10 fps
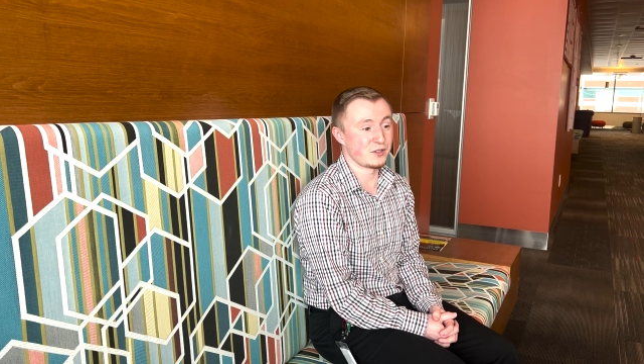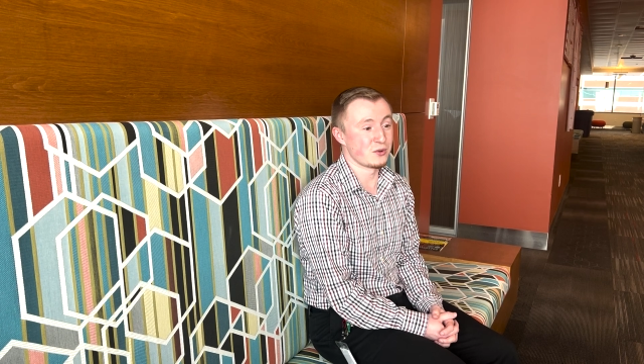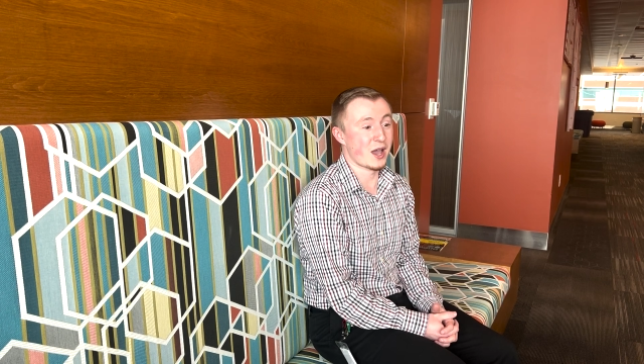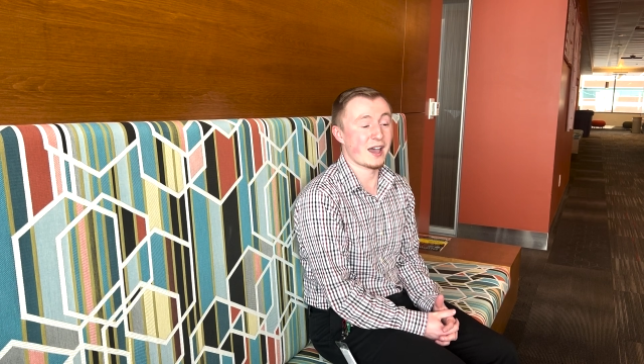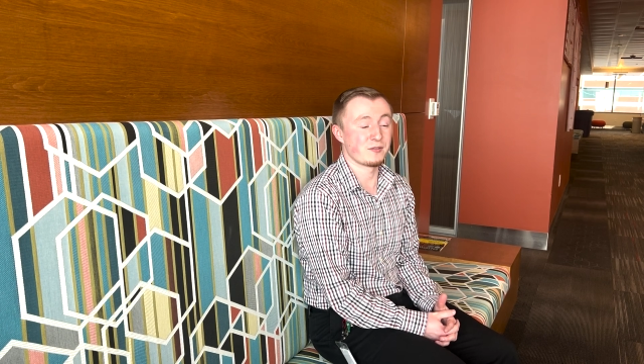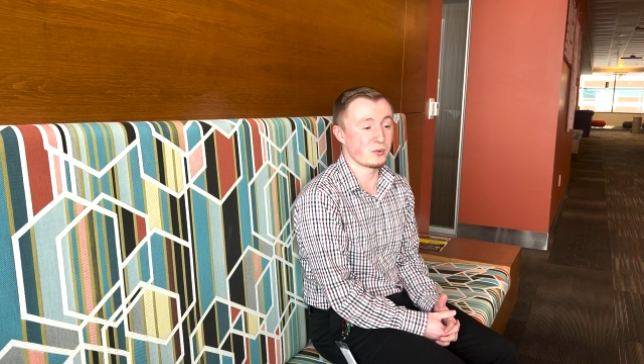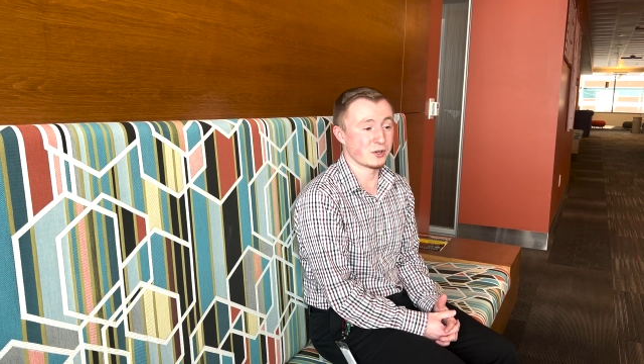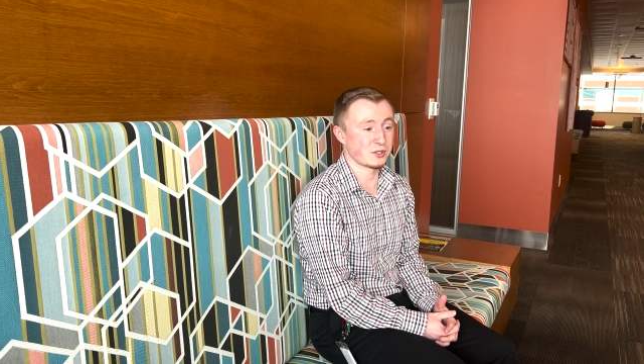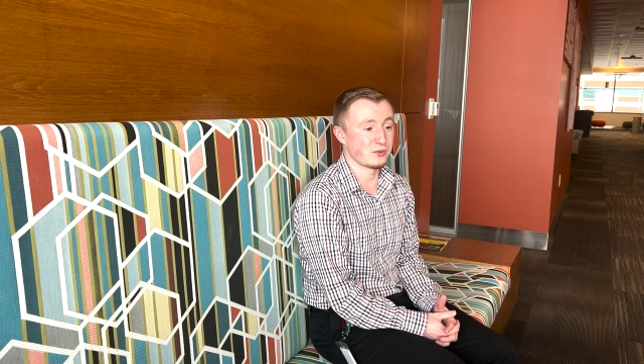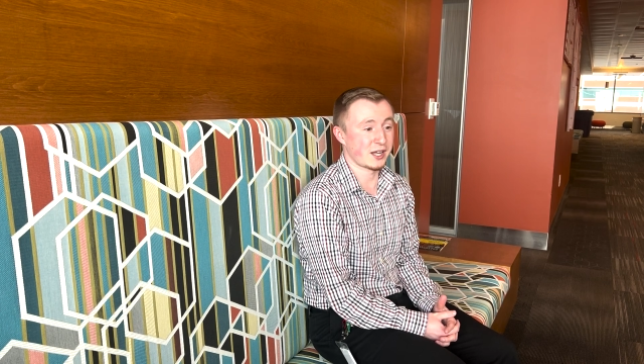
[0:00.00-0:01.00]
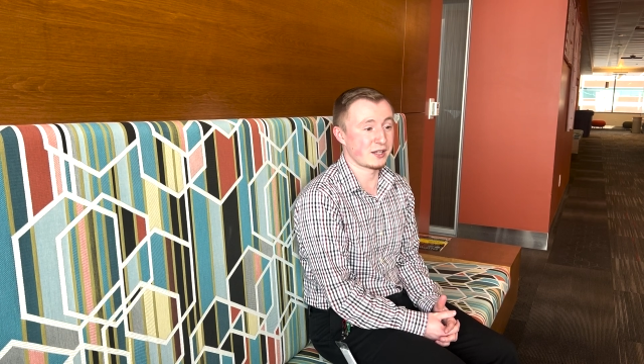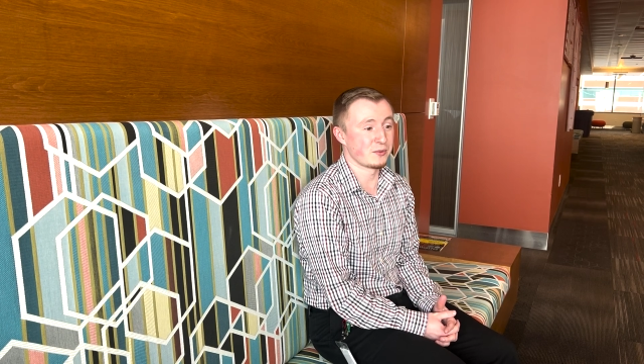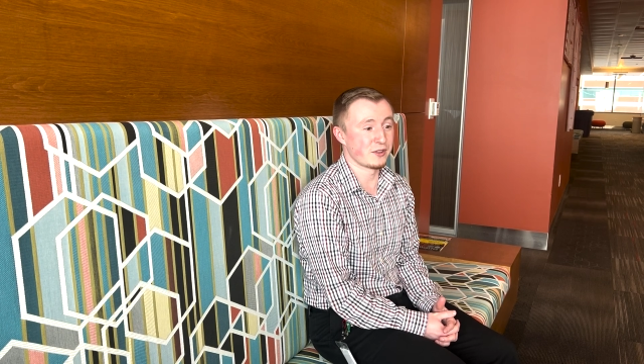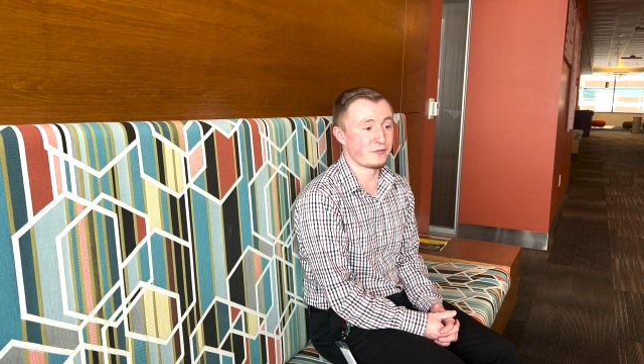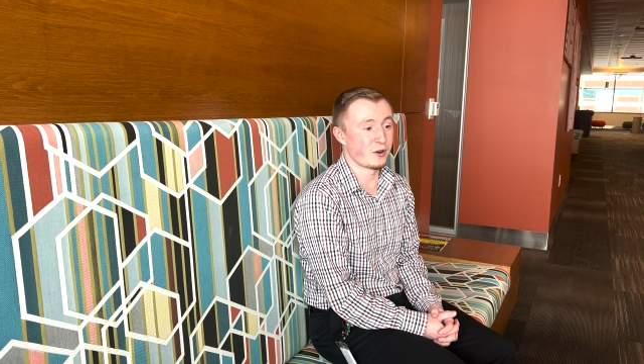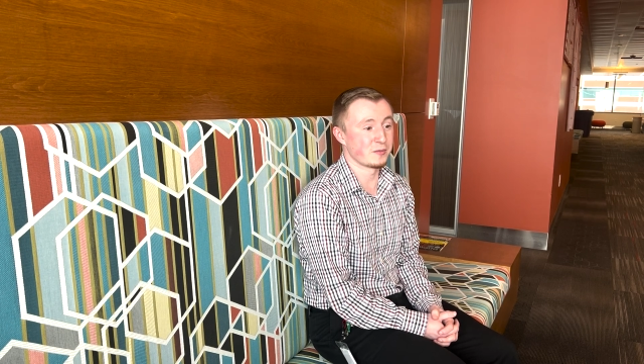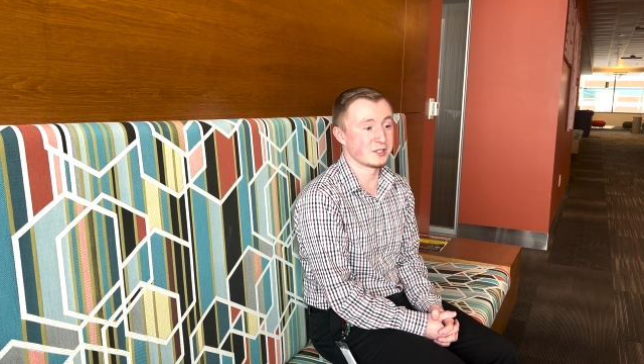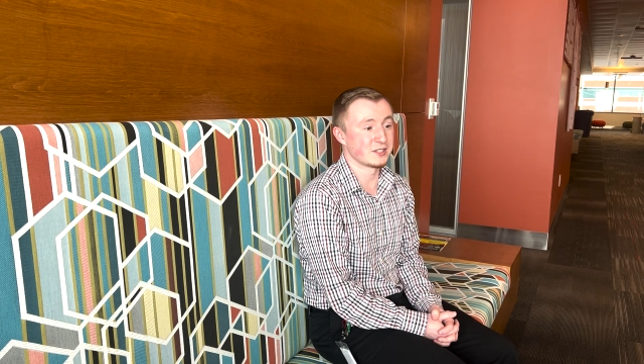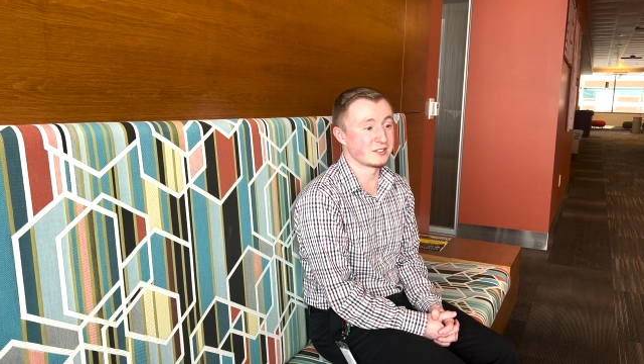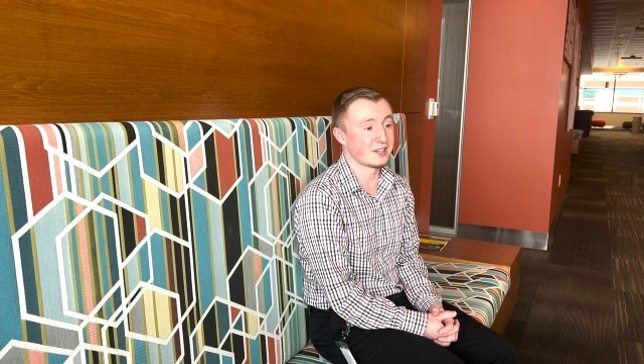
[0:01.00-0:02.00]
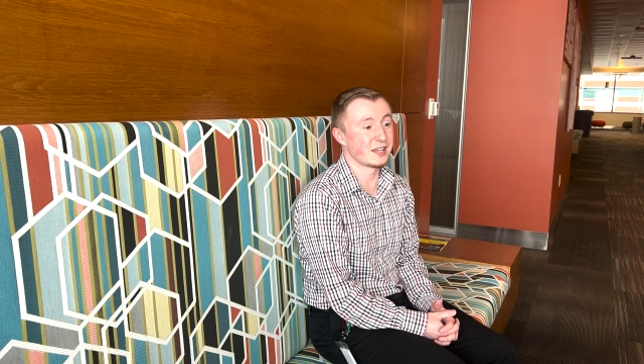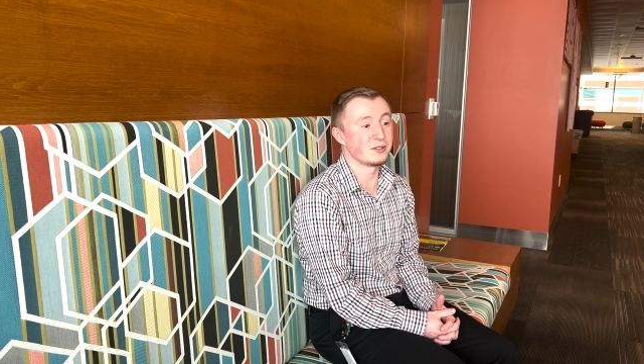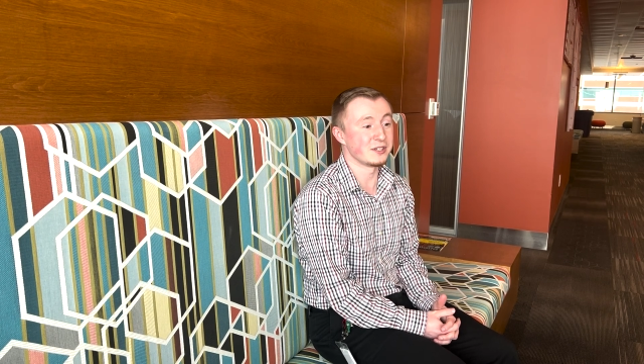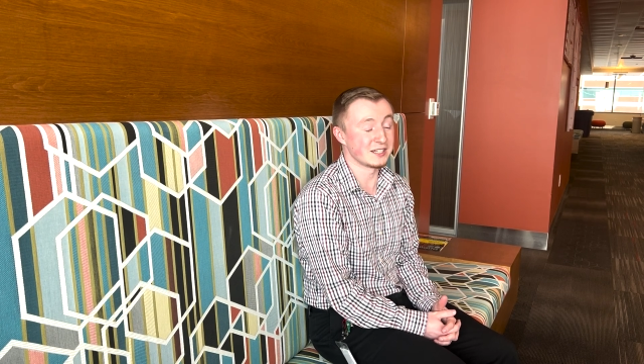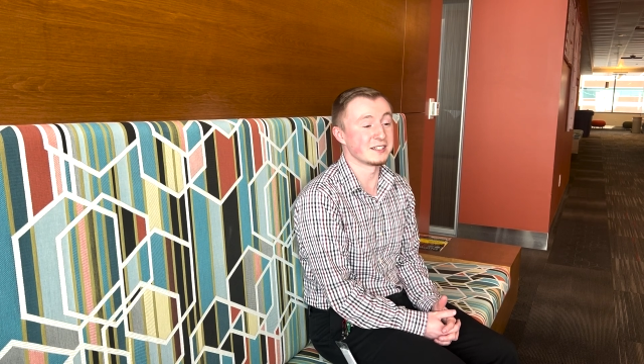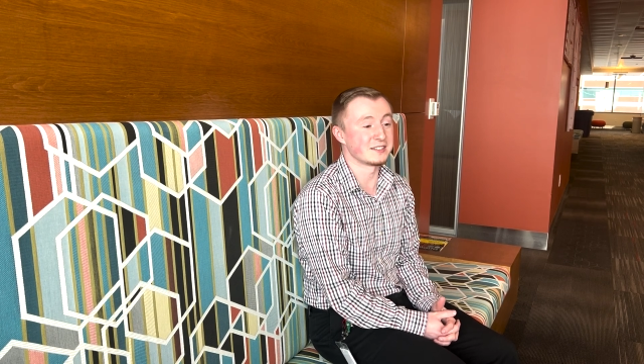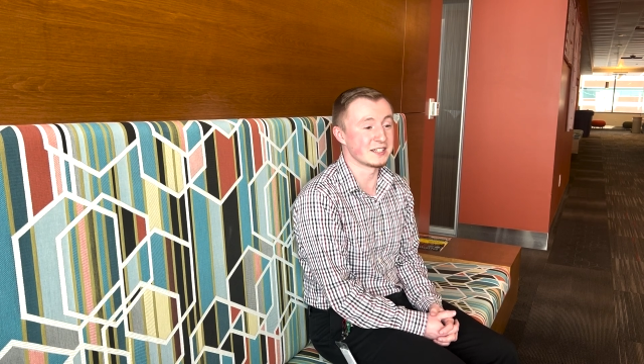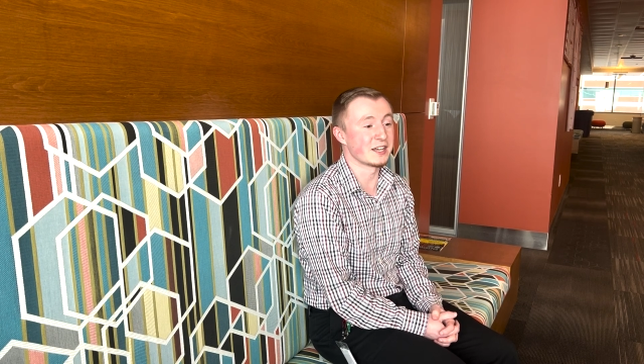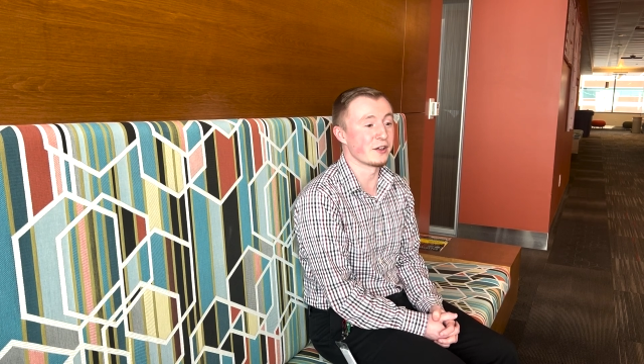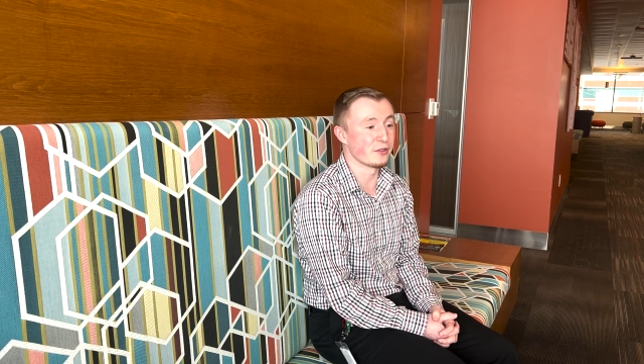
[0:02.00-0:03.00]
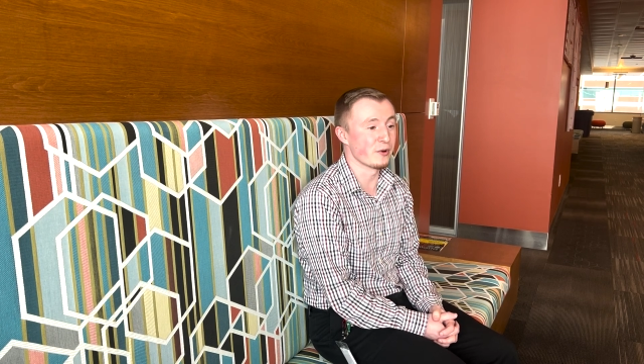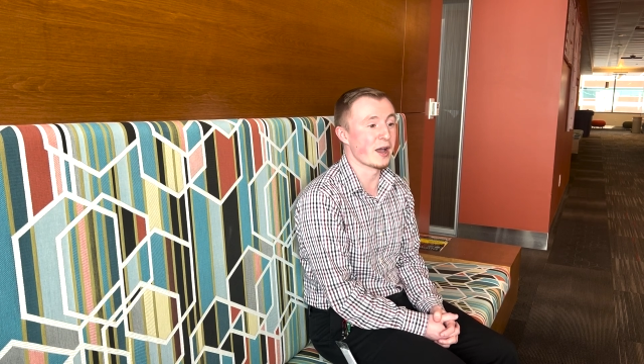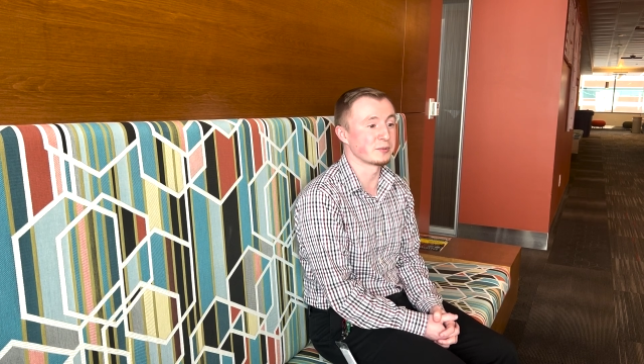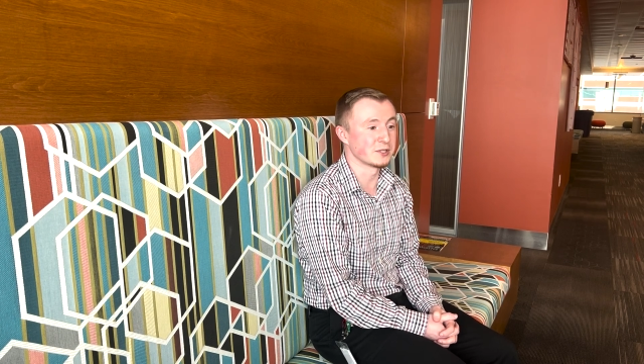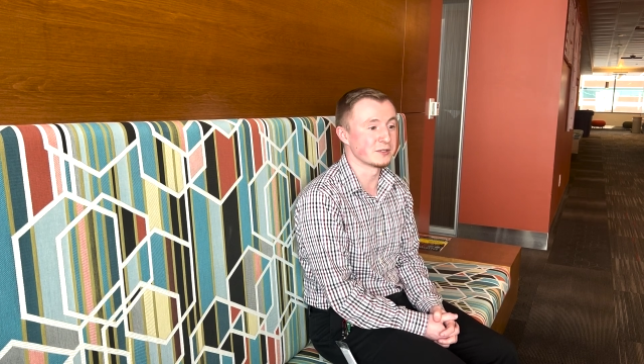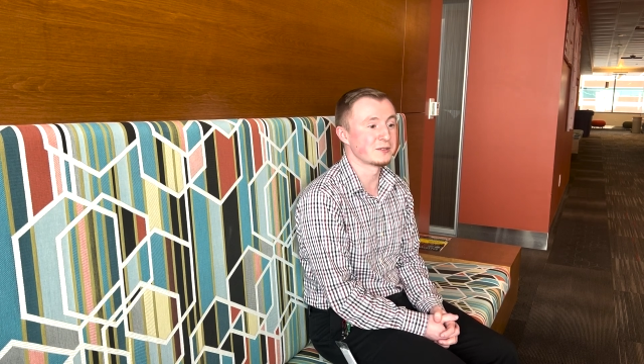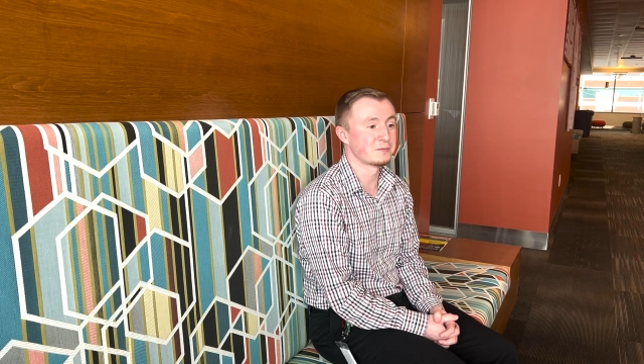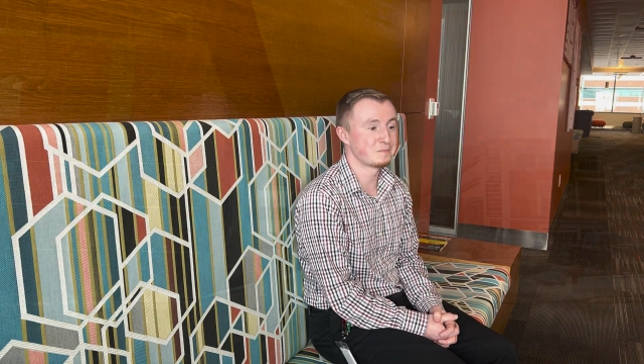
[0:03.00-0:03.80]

you haven't worked directly with a pharmacist and you need to seek other options.